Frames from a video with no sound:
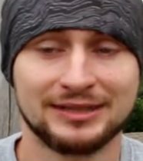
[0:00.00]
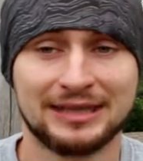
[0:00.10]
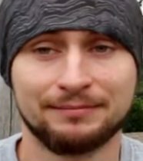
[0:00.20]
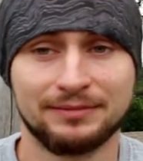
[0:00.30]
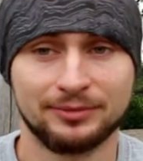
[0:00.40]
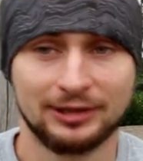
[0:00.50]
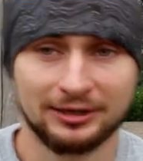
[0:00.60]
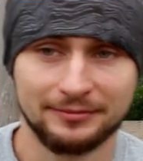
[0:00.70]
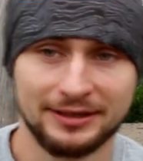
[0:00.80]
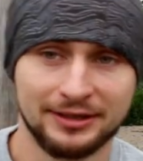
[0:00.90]
some people
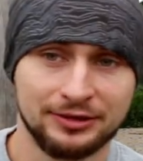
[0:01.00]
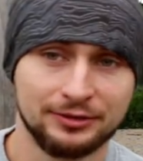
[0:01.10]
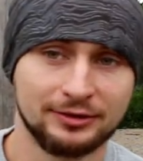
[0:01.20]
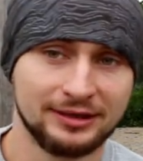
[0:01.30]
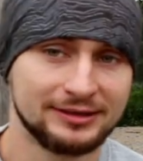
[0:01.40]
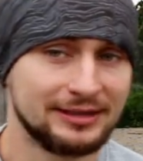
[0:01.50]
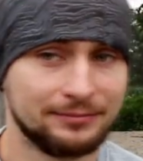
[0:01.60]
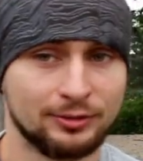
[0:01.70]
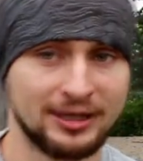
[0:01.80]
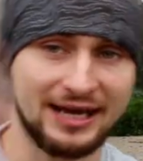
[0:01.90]
recommending you, for
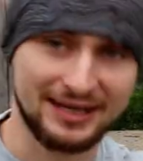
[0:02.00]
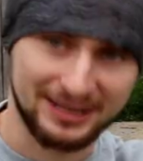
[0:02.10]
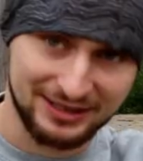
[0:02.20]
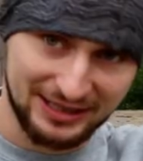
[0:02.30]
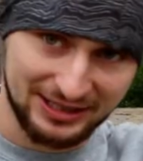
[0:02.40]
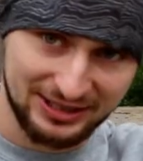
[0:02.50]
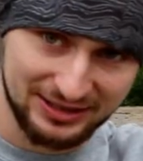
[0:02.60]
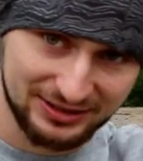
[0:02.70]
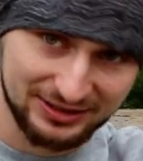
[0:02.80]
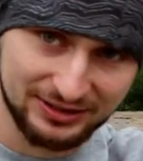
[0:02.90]
example, hanging like
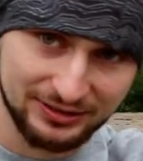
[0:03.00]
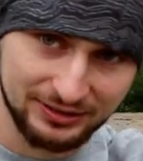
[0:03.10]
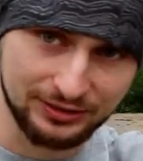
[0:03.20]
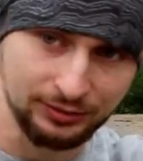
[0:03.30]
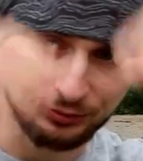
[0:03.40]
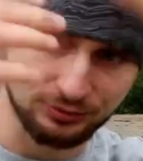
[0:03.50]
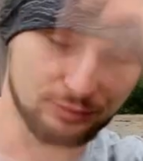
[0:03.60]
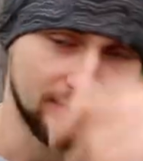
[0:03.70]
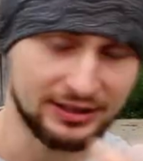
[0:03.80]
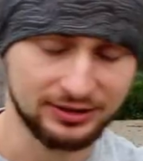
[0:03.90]
this to
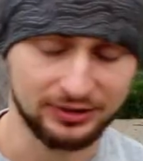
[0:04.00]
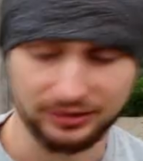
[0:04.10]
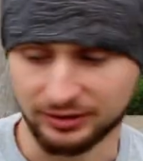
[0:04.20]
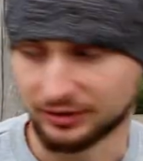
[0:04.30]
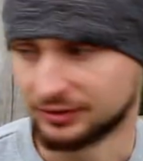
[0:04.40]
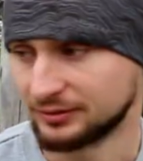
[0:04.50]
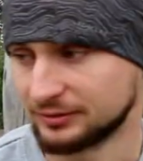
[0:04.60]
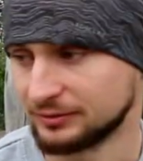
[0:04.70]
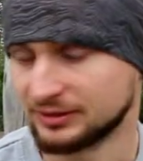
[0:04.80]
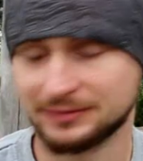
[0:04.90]
stretch your
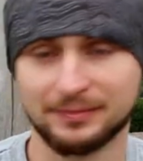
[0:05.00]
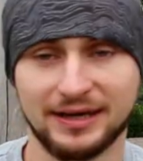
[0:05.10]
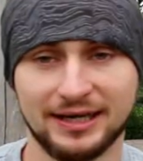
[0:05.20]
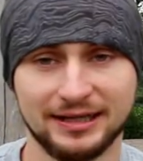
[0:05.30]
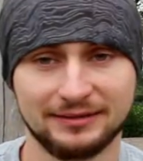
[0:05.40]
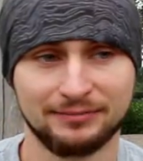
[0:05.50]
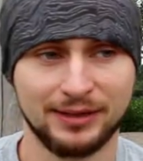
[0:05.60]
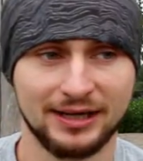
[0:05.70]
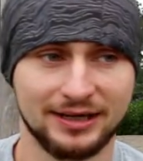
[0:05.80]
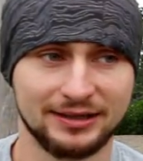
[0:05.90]
spine,
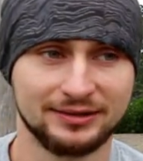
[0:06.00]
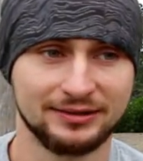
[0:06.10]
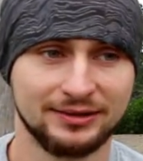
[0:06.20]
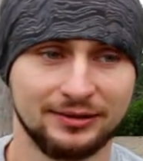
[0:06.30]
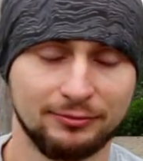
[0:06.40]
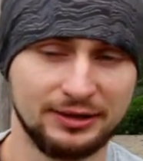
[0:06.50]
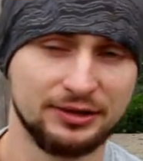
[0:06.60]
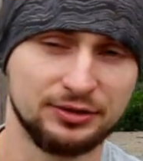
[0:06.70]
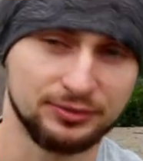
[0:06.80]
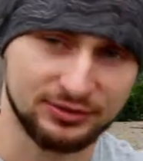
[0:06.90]
but
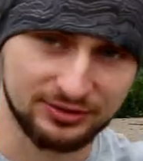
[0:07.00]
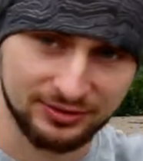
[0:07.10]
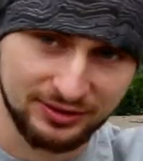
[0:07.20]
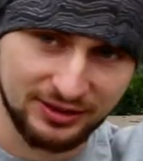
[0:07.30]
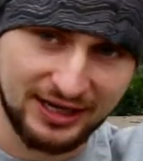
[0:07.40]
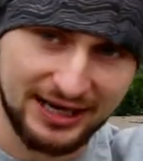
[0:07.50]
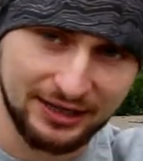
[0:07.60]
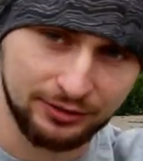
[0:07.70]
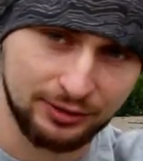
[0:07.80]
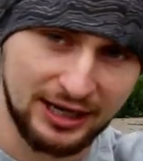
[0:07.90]
when you
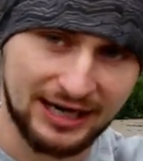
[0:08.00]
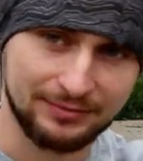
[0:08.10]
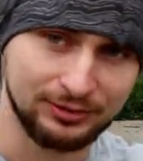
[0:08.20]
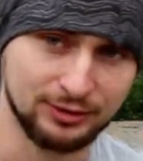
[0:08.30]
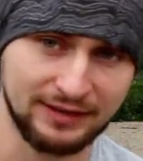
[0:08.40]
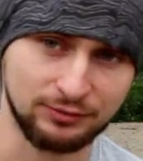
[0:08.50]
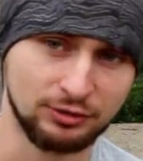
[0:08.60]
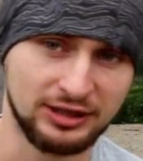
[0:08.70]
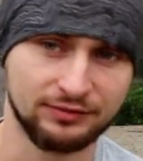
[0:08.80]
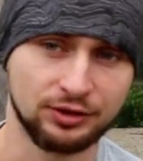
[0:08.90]
hang on your arms, you have
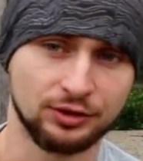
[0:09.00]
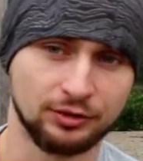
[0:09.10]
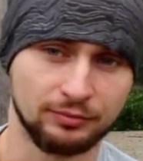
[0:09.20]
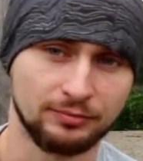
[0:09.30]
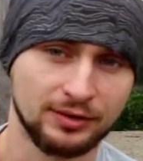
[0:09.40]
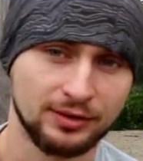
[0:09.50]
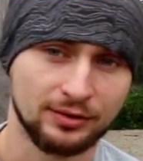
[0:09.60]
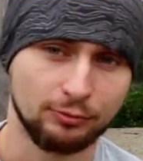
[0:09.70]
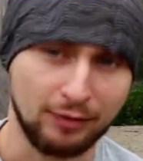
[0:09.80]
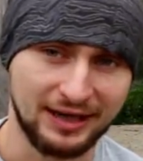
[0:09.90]
to lift your
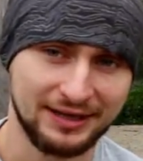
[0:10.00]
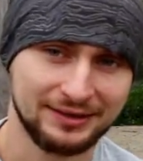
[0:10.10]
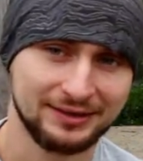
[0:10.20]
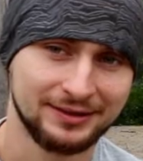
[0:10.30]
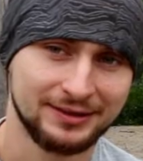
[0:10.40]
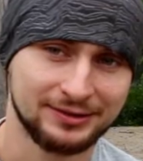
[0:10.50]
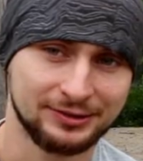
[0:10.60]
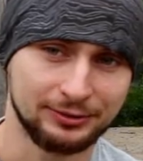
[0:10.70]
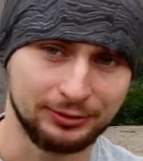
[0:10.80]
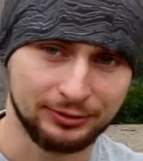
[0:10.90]
weight,
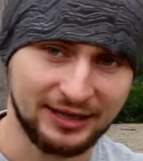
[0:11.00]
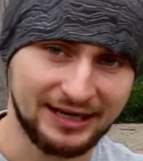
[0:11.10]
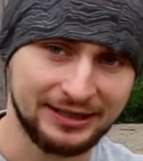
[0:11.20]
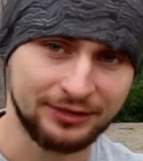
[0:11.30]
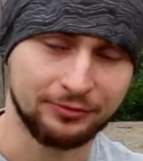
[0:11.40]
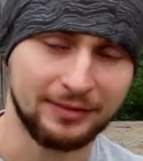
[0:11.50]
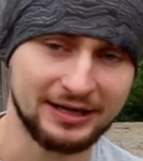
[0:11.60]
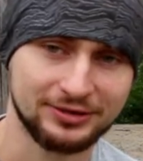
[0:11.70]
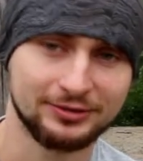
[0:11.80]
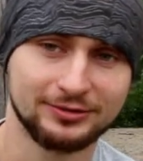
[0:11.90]
so you tighten your
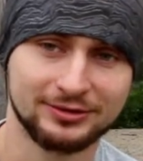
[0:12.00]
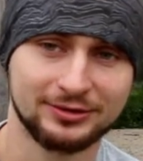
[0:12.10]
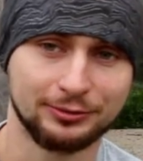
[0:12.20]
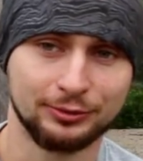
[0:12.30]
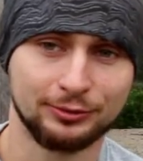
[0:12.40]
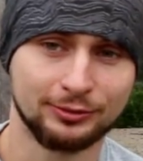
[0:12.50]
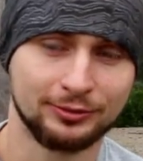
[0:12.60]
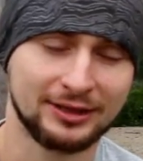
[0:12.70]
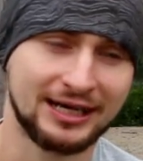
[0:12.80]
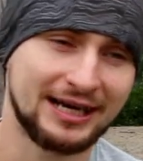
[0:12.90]
muscles, so you
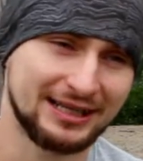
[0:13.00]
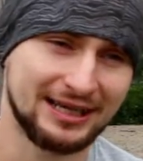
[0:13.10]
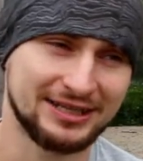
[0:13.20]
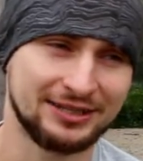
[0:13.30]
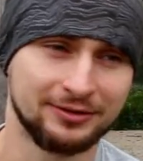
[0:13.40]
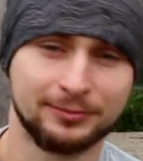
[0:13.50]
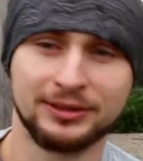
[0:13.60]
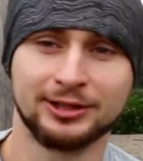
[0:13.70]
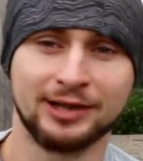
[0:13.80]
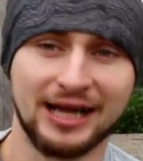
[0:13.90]
cannot actually
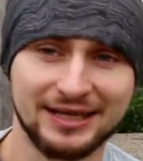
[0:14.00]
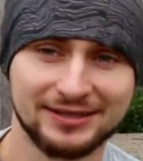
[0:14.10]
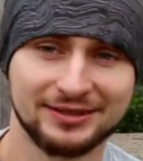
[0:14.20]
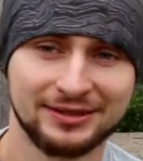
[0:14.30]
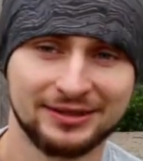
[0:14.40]
completely relax.